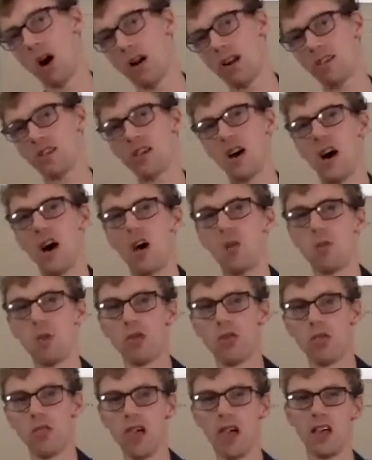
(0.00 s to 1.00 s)
tyre, I
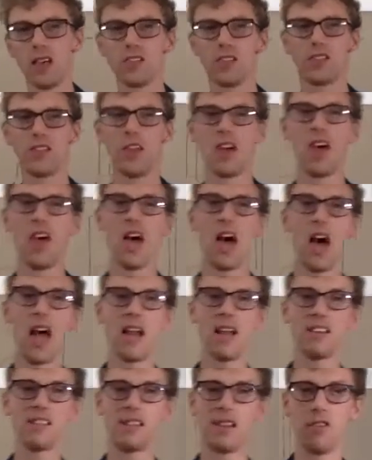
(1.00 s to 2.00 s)
want this,
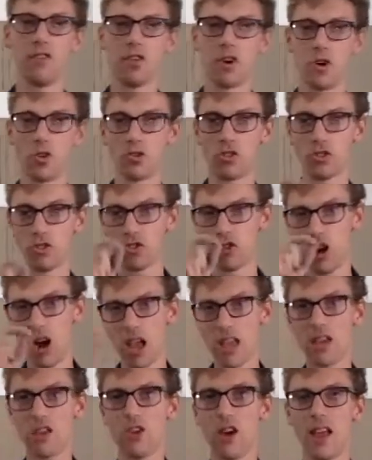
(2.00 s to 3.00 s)
and it's difficult. So
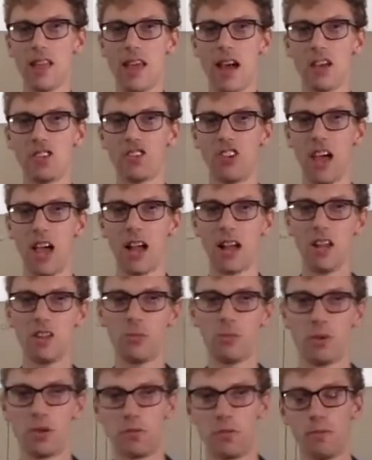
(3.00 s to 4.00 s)
try and create that
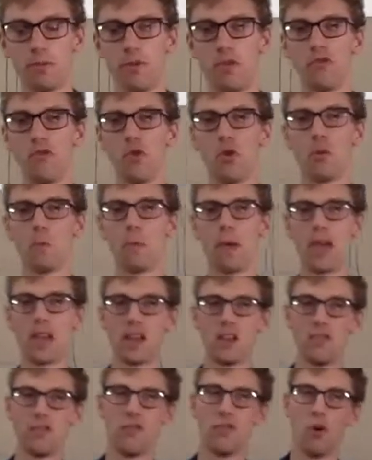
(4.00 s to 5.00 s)
checklist before
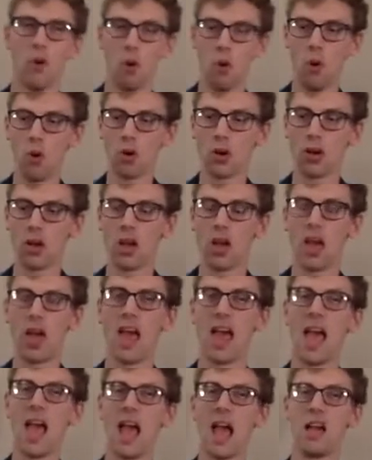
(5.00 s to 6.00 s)
picking a fork.
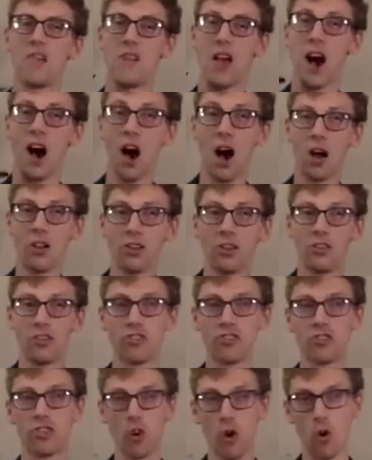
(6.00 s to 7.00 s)
If you're
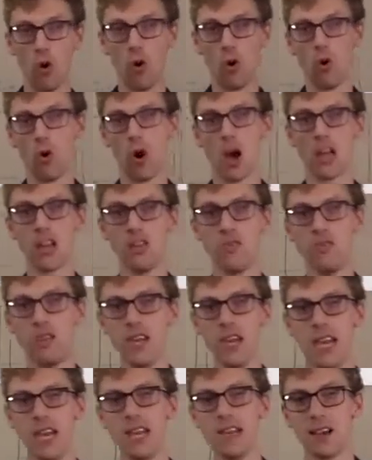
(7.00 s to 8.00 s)
unsure and you
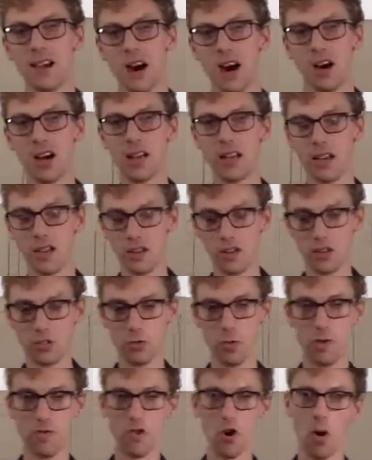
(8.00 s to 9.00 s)
need
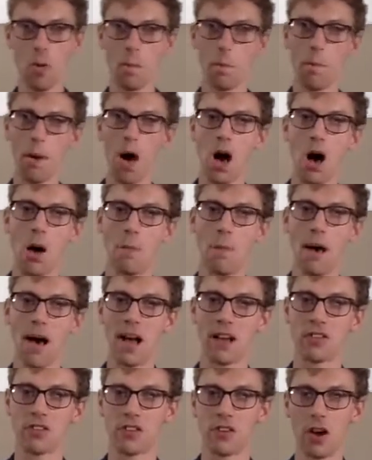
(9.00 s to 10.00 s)
guidance, we've got part
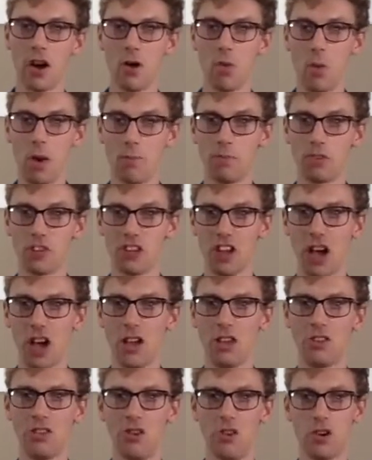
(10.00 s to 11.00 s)
packs on our
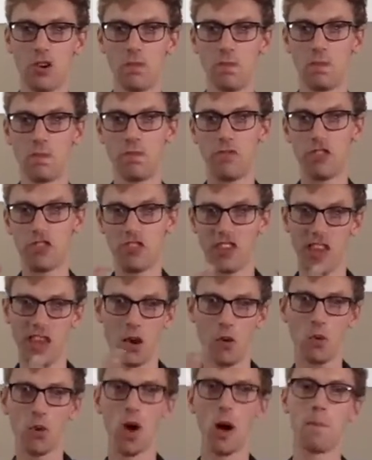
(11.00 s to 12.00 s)
website, so you can
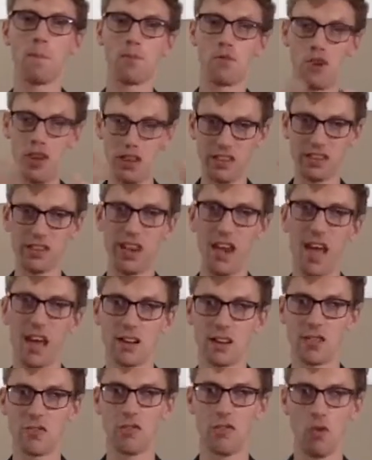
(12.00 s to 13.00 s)
see all our
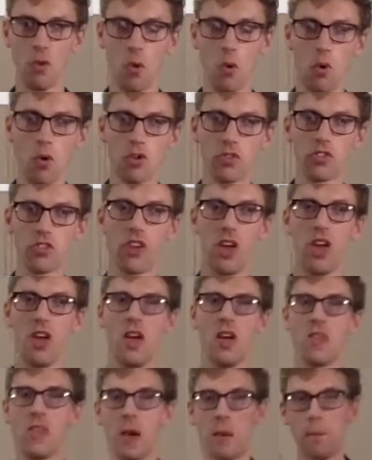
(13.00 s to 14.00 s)
pre-selected forks
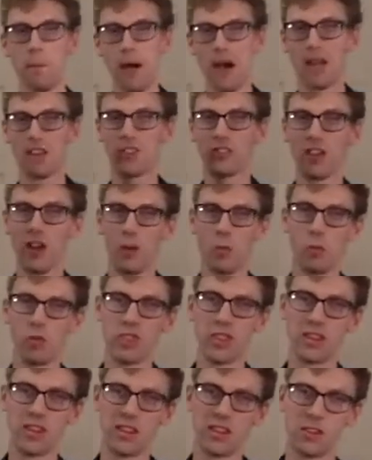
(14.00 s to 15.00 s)
that match up
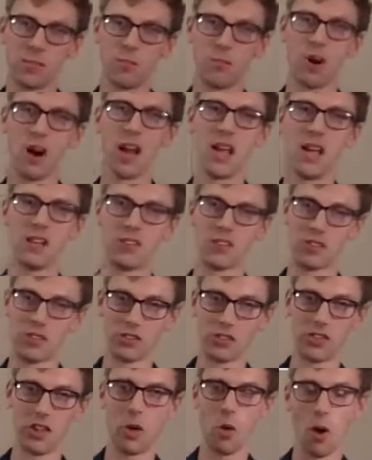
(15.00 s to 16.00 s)
with the disc brakes and
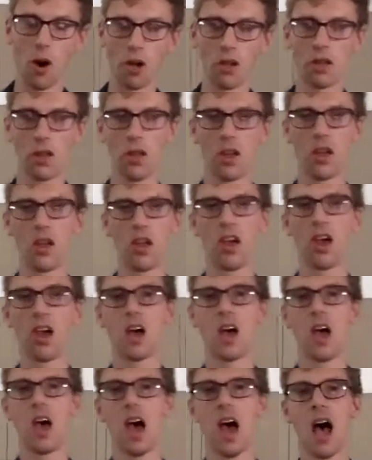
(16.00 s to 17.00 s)
so on.
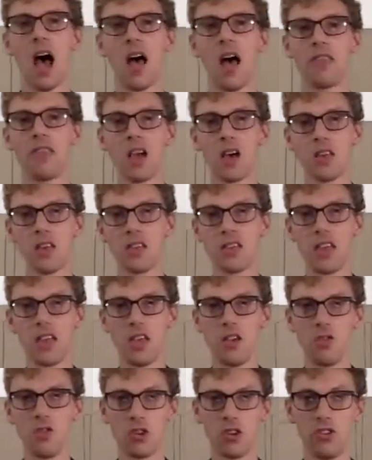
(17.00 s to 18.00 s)
And the other thing
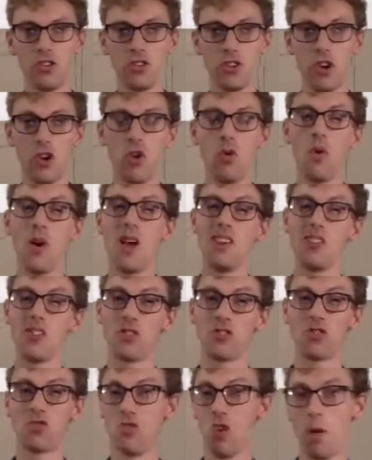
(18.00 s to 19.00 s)
you can do is
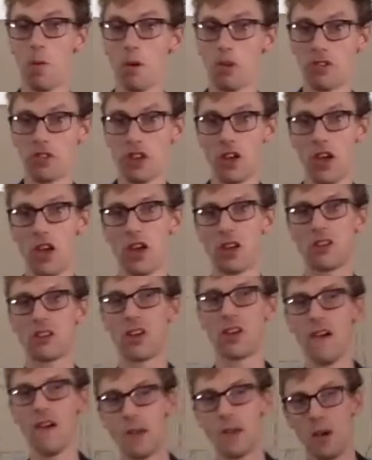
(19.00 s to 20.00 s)
just drop us a
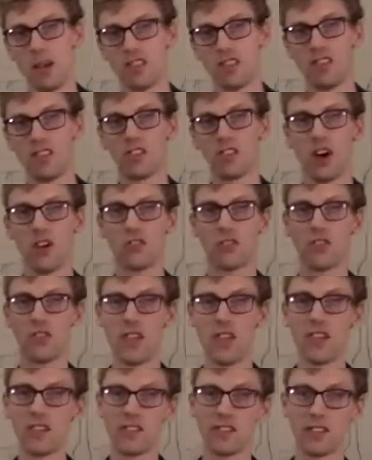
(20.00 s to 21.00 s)
direct message after
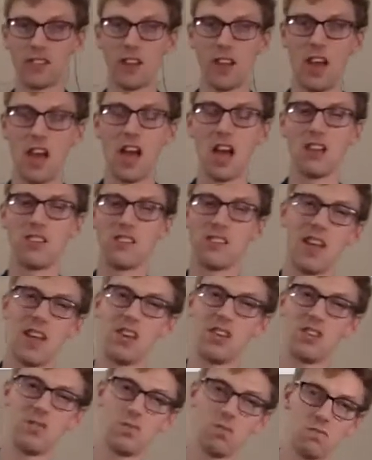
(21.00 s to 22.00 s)
this and
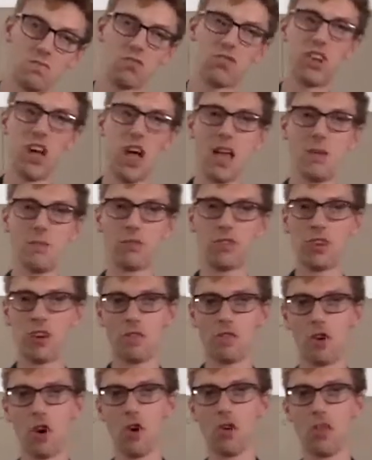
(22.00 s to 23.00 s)
say, James,
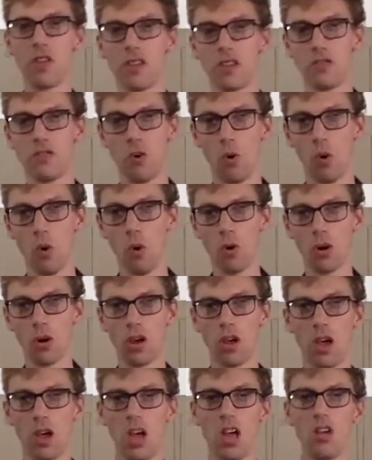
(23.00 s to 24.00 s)
I've got this
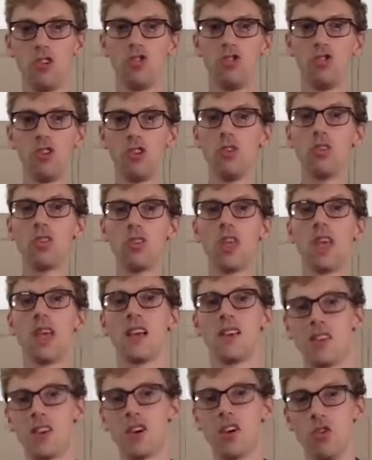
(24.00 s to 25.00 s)
fork. Do you think
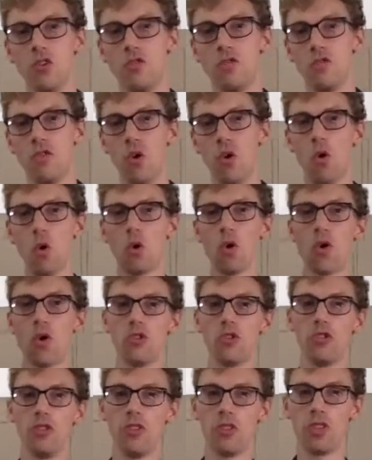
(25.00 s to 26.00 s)
it's a good fork,
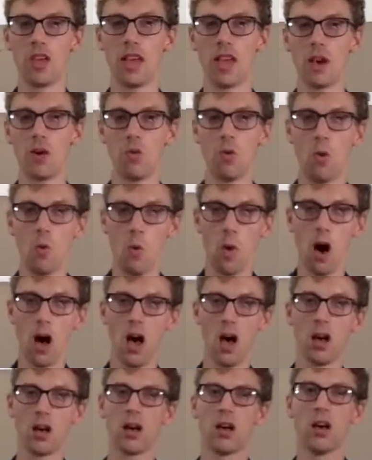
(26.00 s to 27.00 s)
or do you think it will
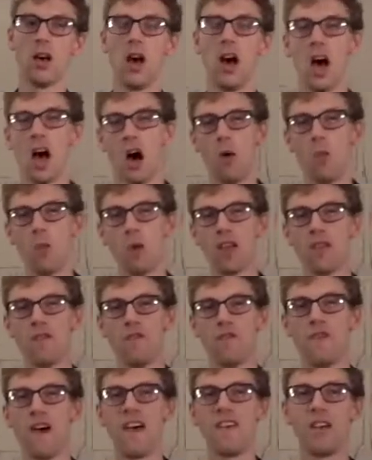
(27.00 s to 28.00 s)
work? And we can
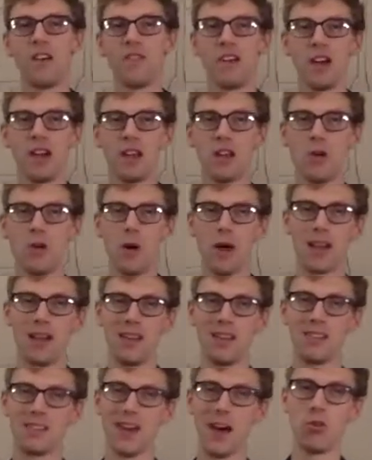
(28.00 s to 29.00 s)
very, very
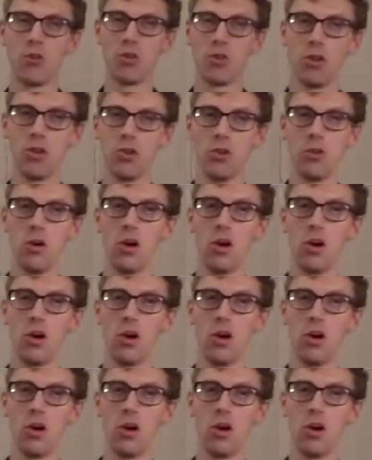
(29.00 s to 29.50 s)
quickly tell you